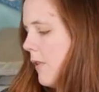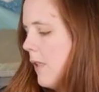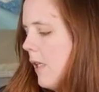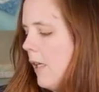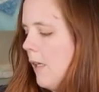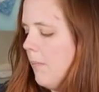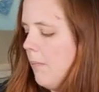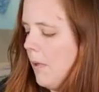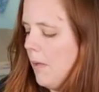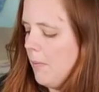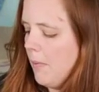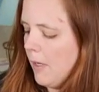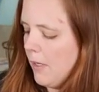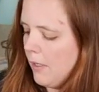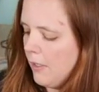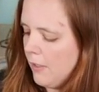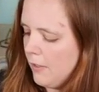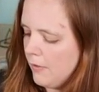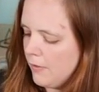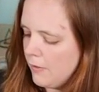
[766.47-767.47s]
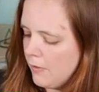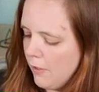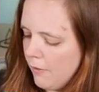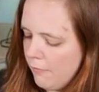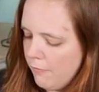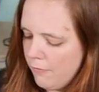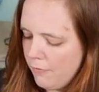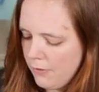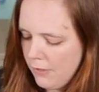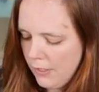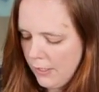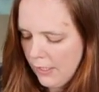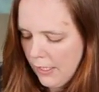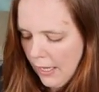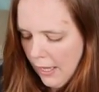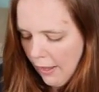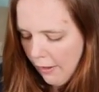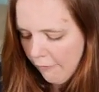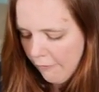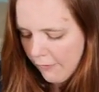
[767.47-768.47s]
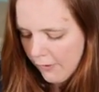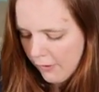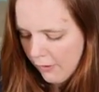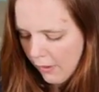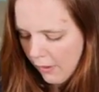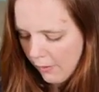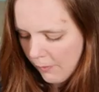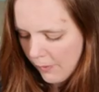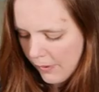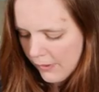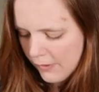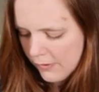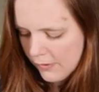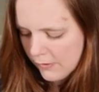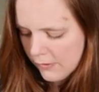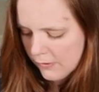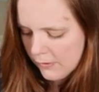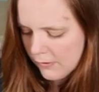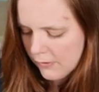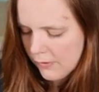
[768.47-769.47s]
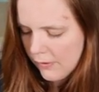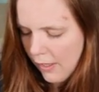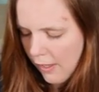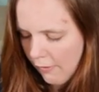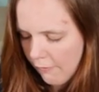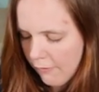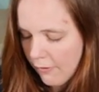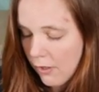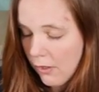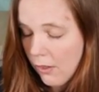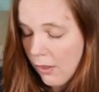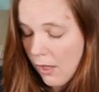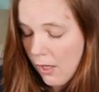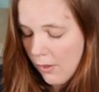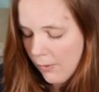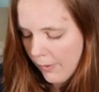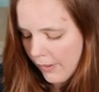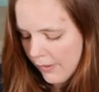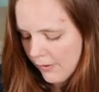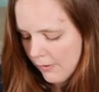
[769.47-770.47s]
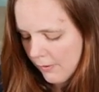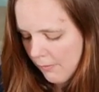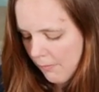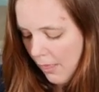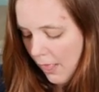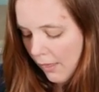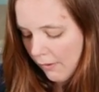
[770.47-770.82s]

take my binding and start folding it half in long ways. It's half long ways.